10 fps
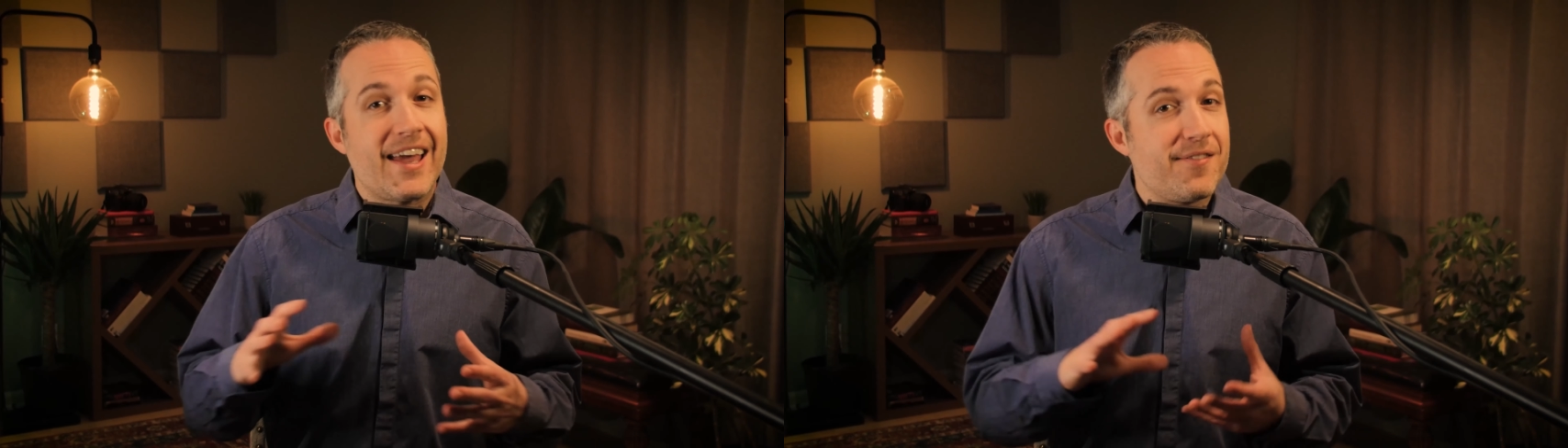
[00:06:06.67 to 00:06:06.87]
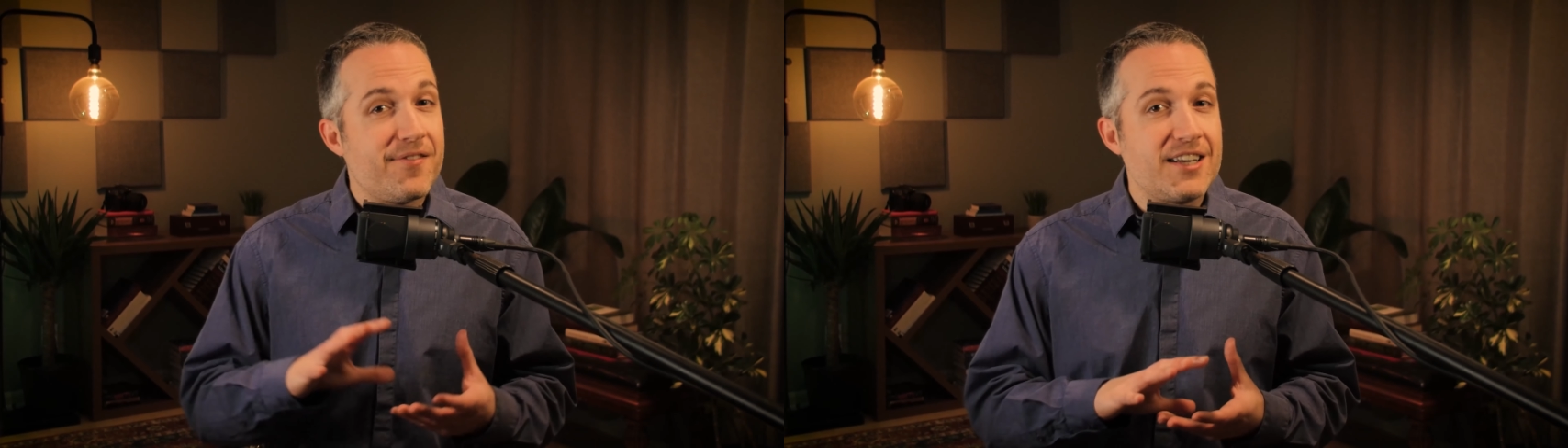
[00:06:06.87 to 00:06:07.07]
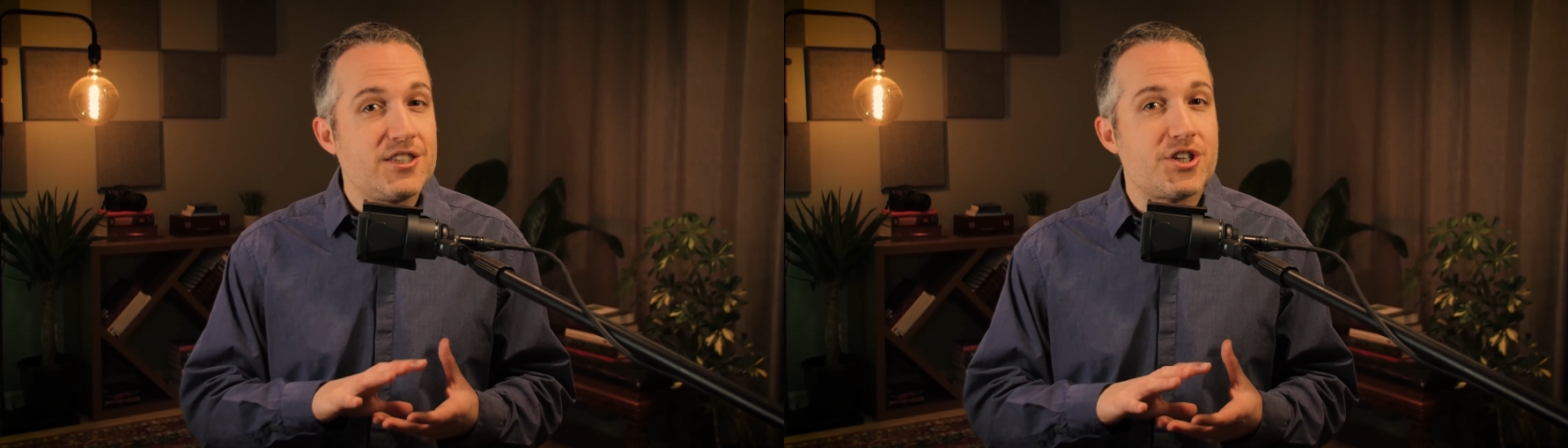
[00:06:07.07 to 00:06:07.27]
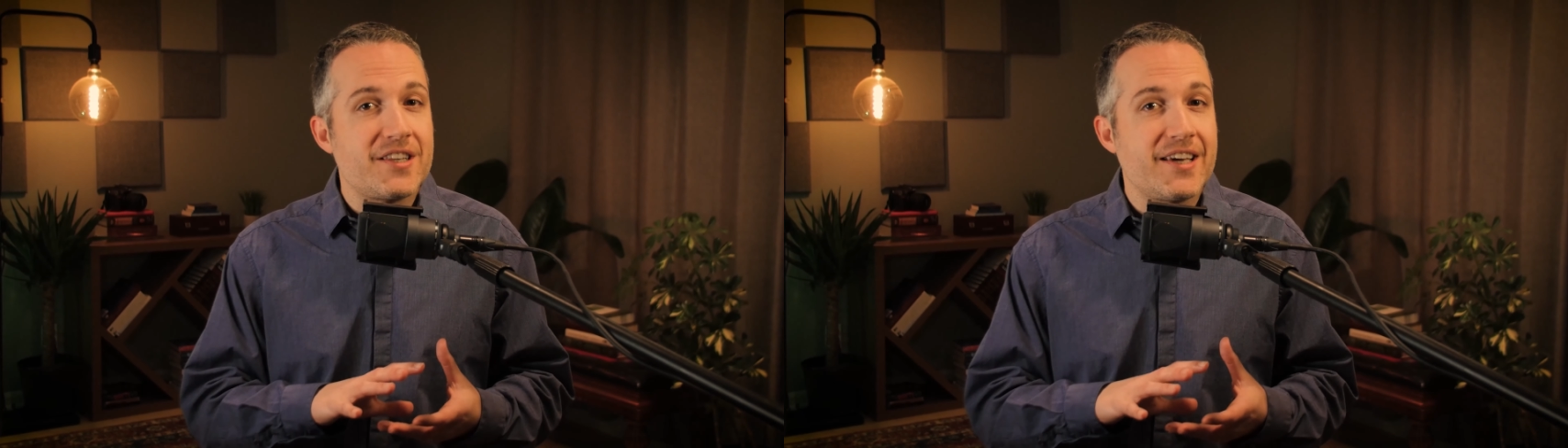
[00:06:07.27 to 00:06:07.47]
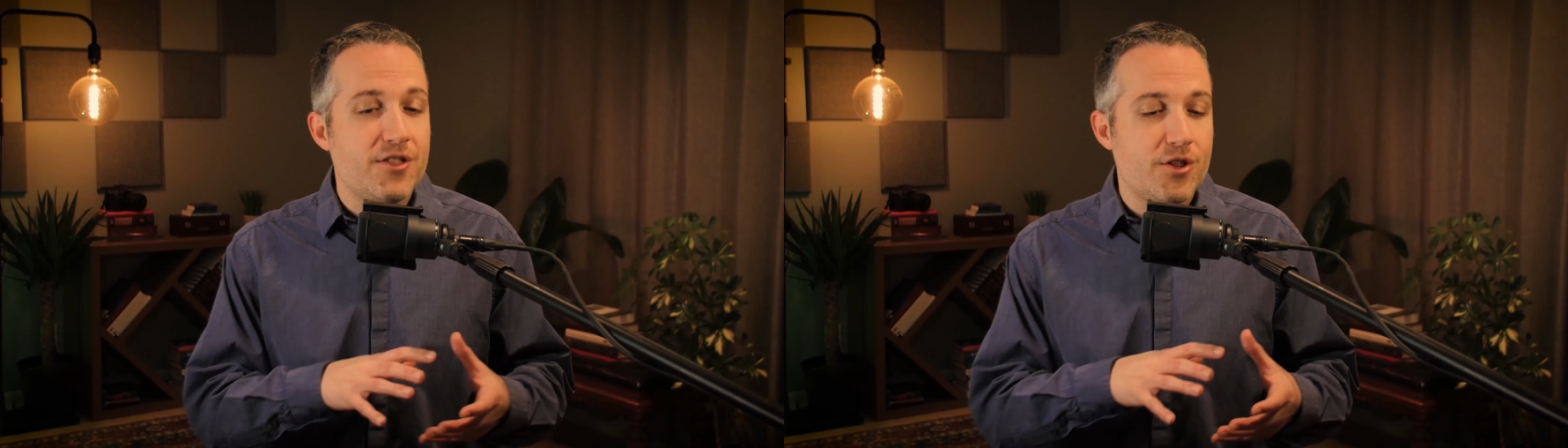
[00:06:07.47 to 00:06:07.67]

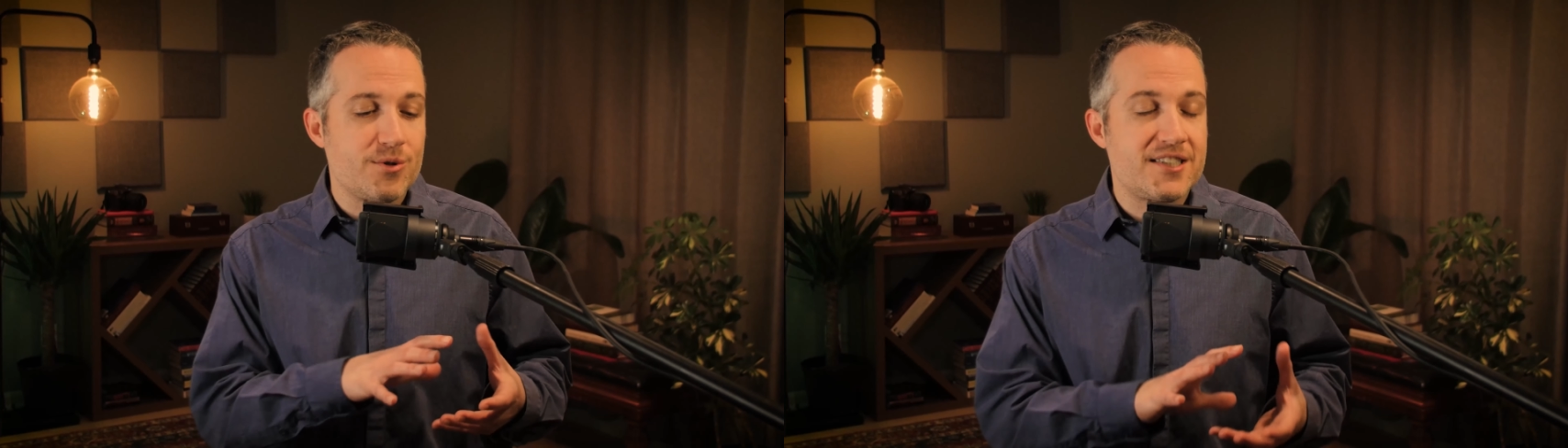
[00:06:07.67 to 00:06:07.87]
Eventually, those